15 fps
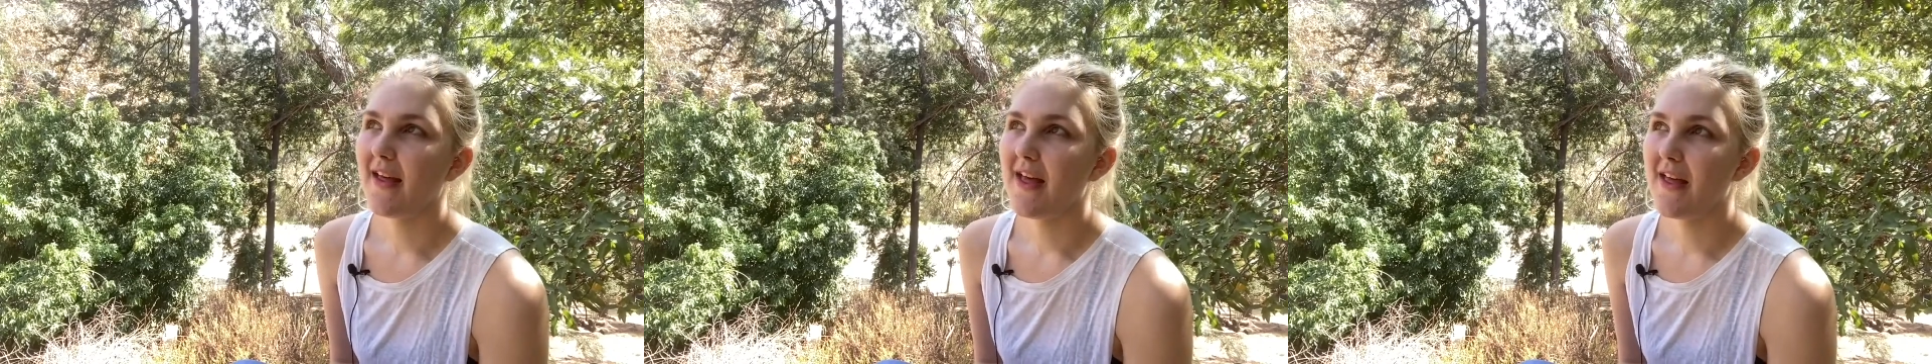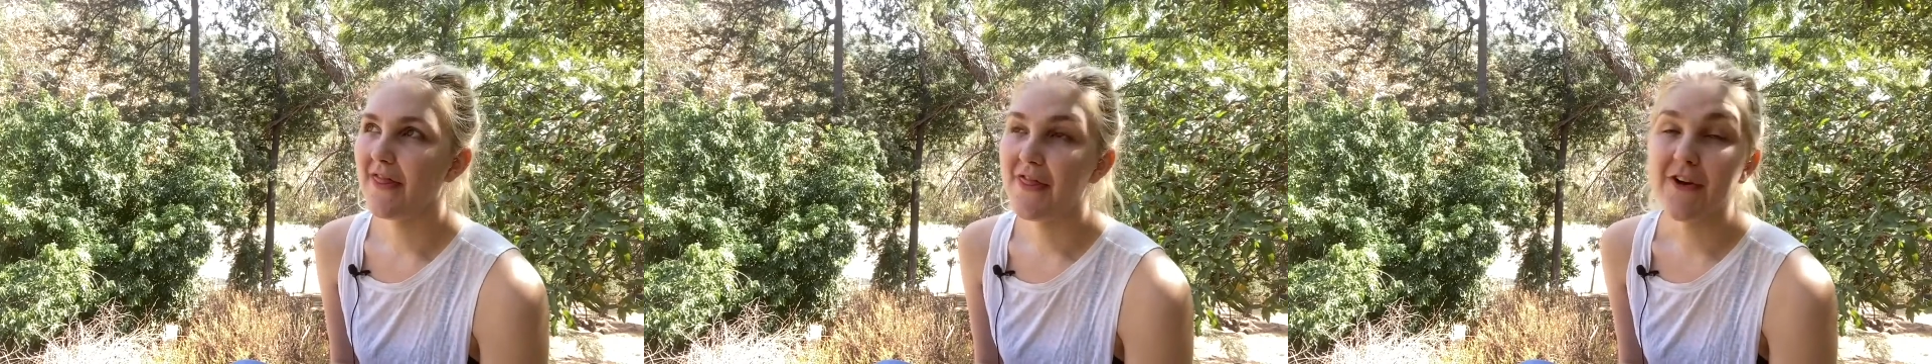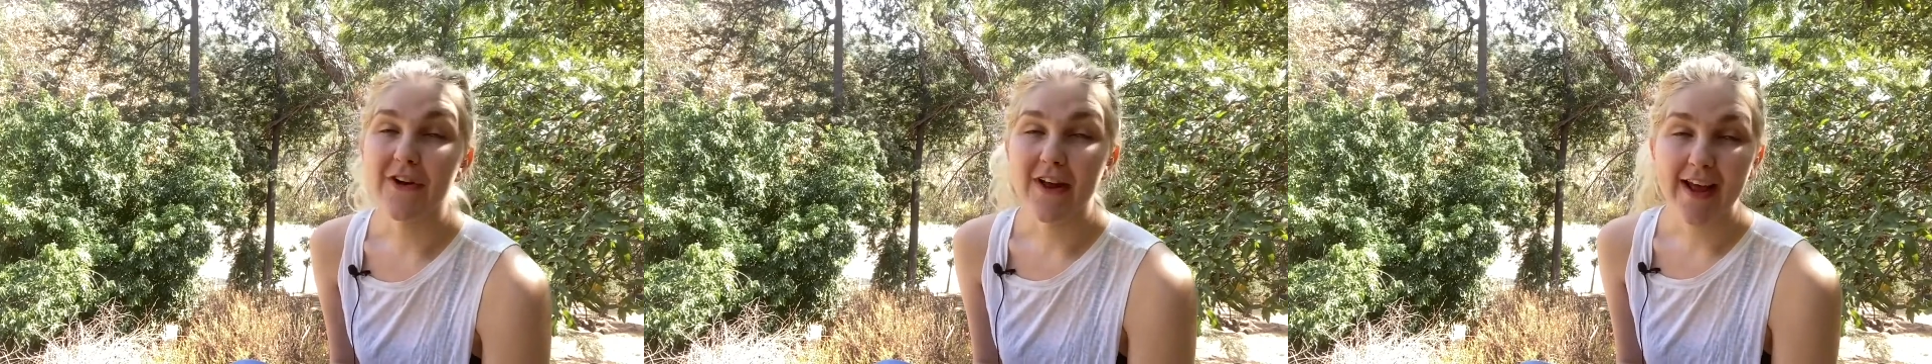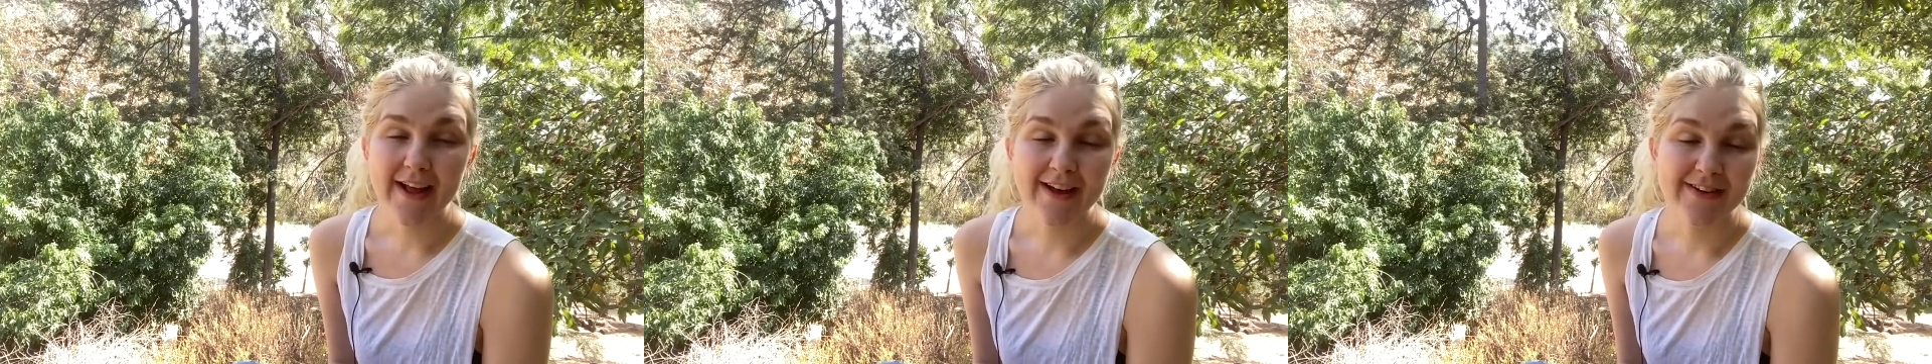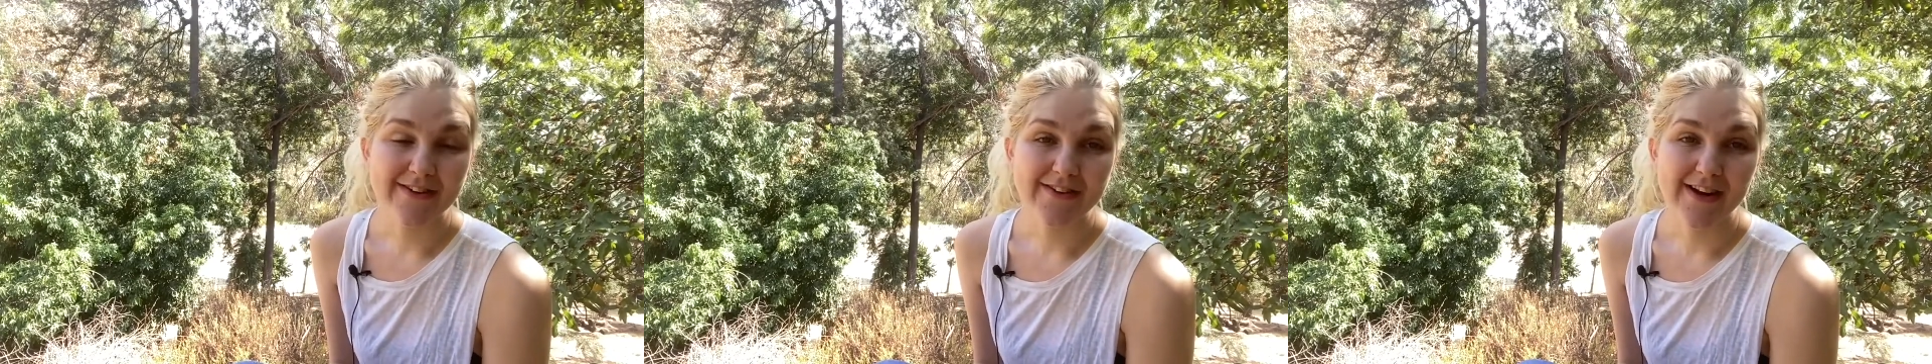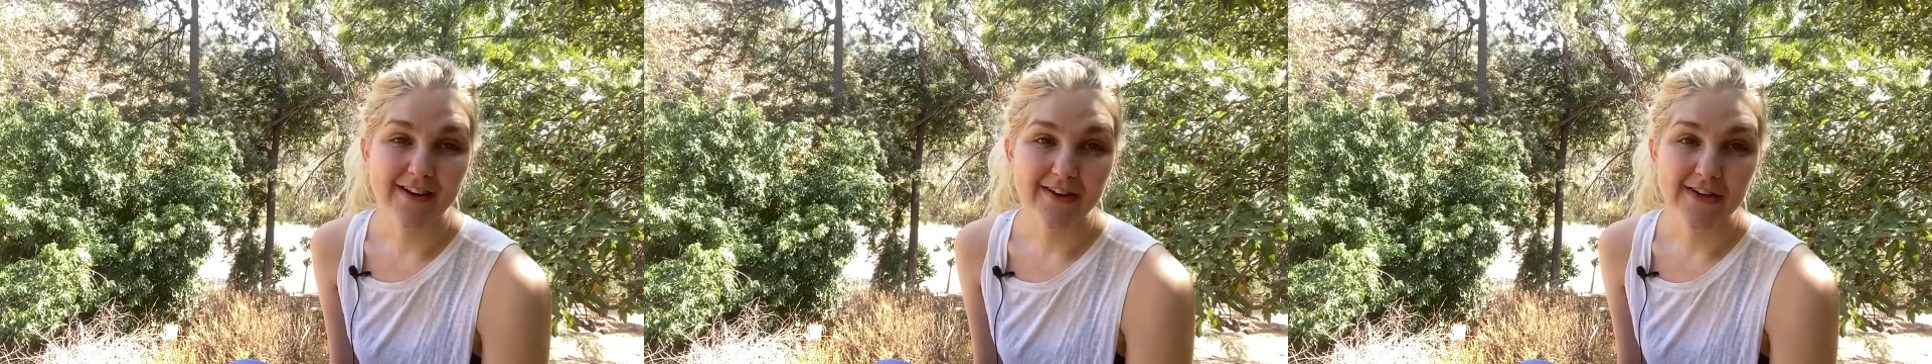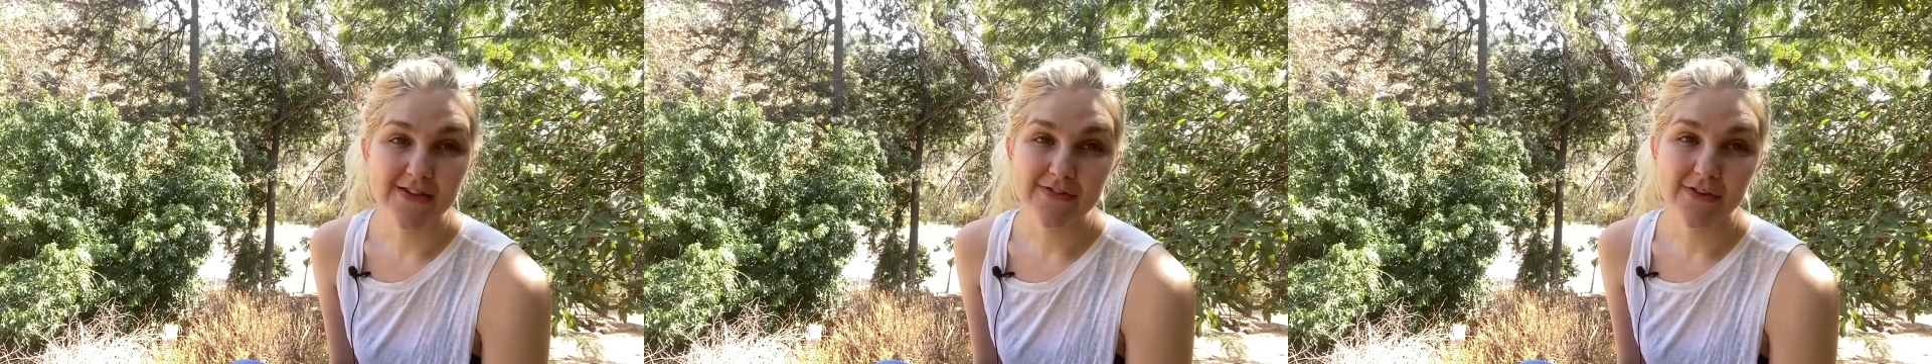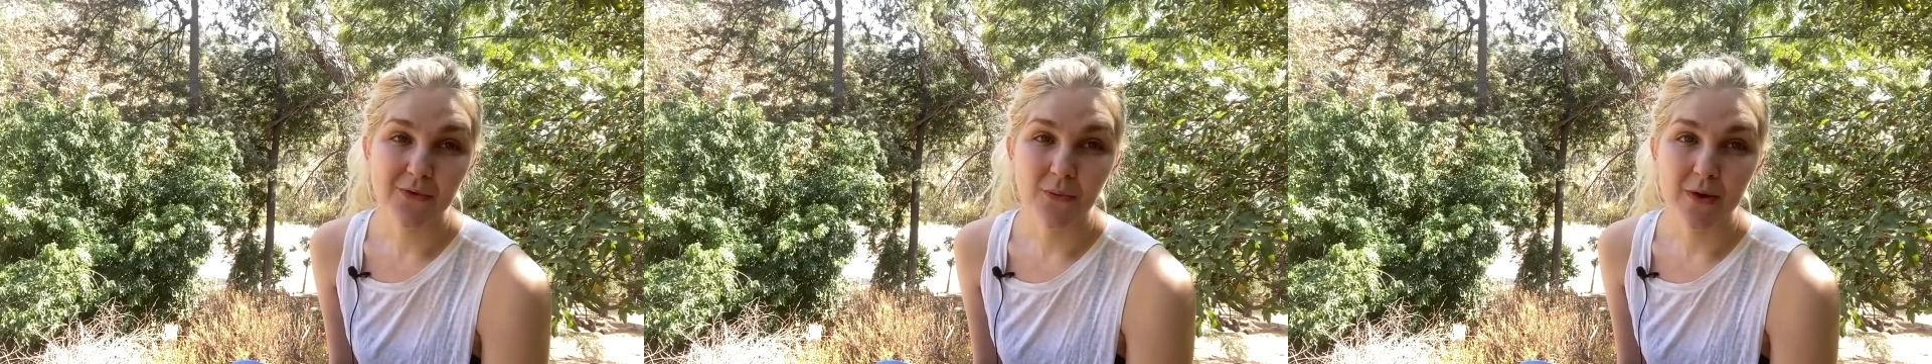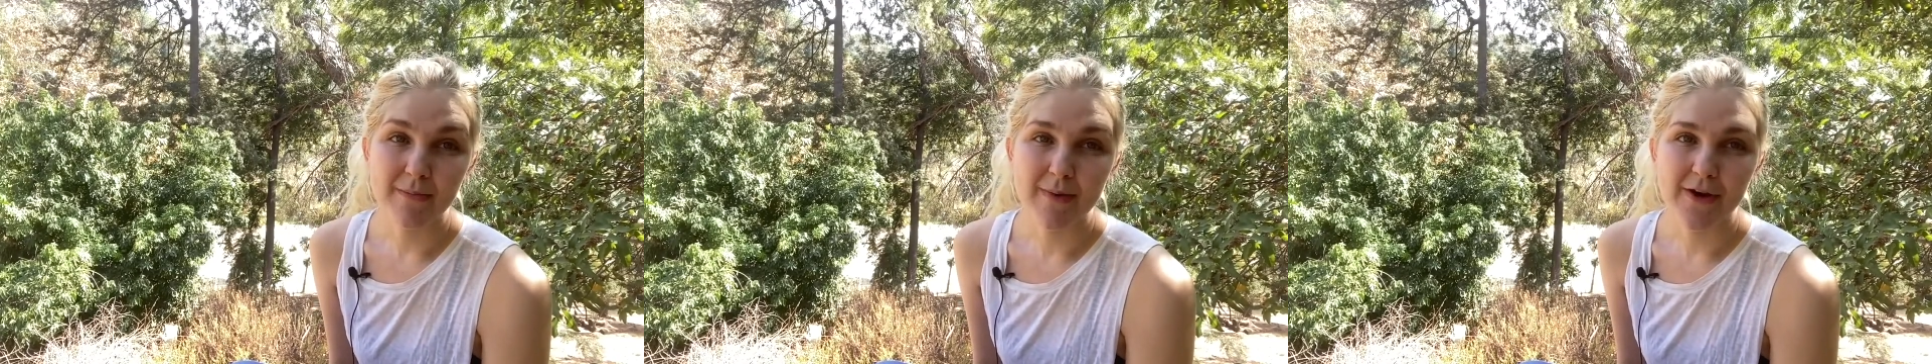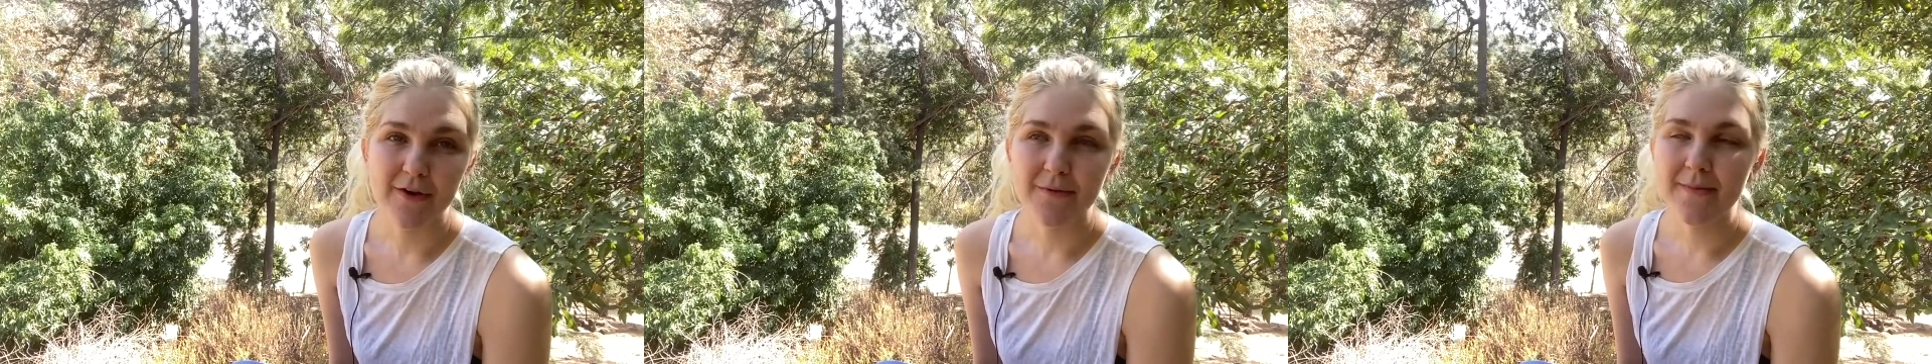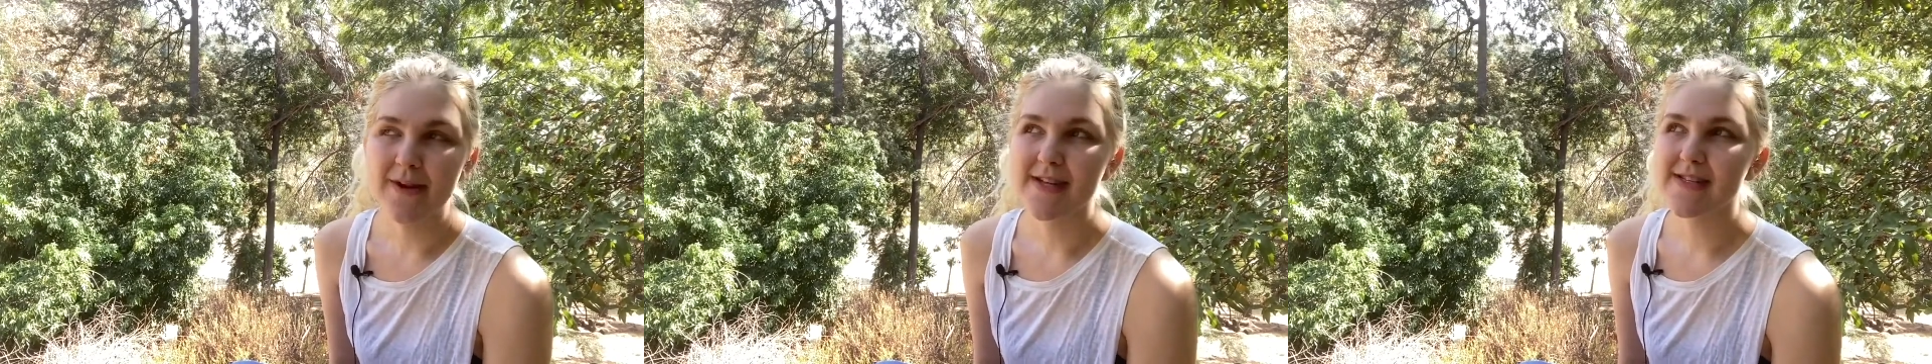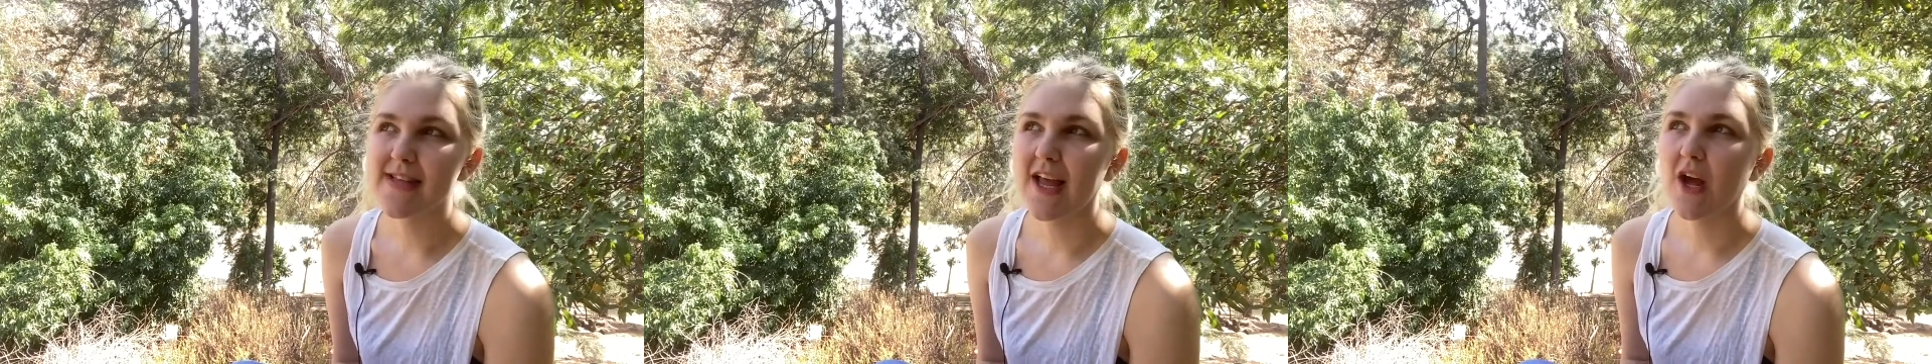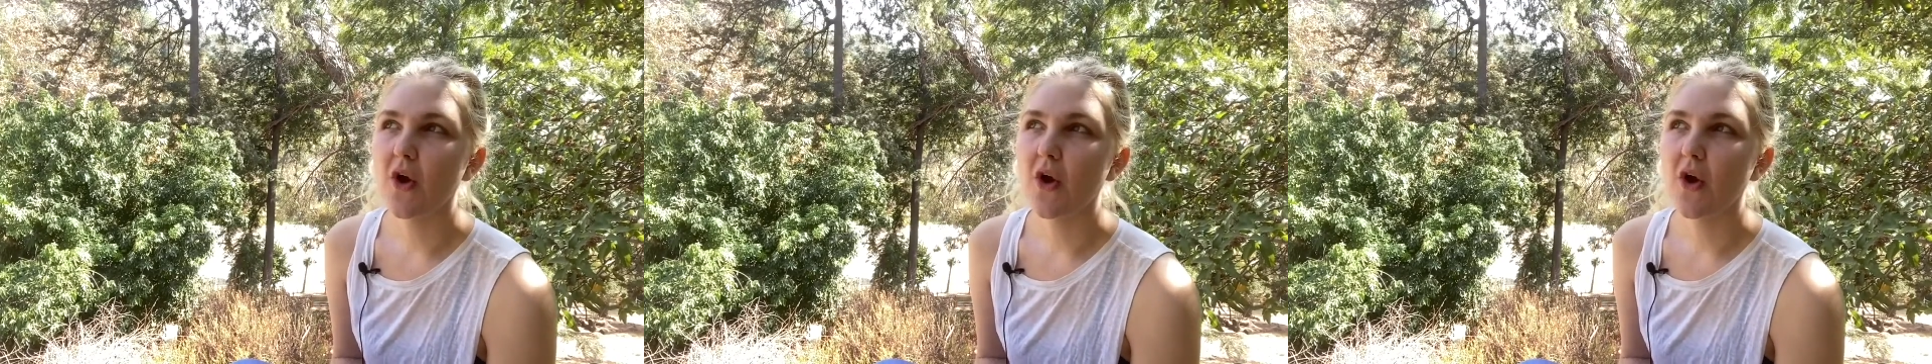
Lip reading: $3,800 for a 1-bedroom, and it's like,